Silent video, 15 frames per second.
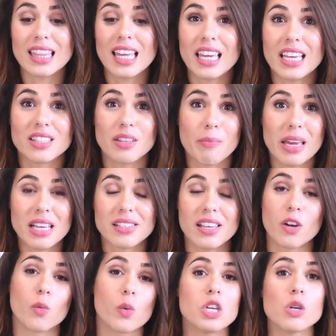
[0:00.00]
I think is
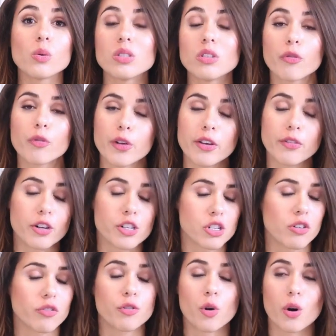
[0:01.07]
amazing. We used the free
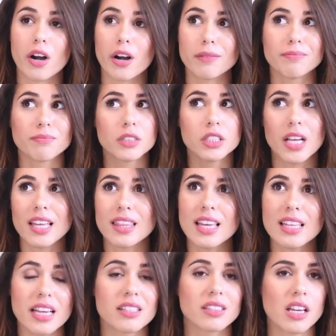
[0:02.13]
version for, I
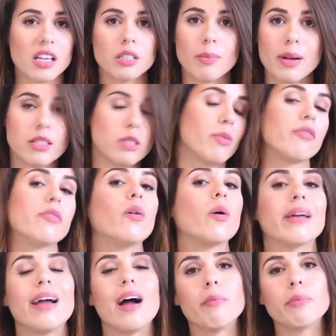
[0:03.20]
think like six months
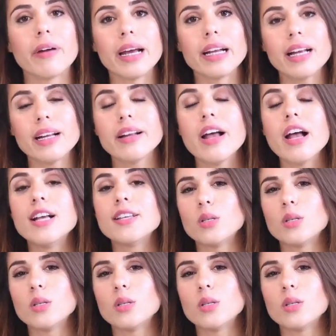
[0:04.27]
before we upgraded.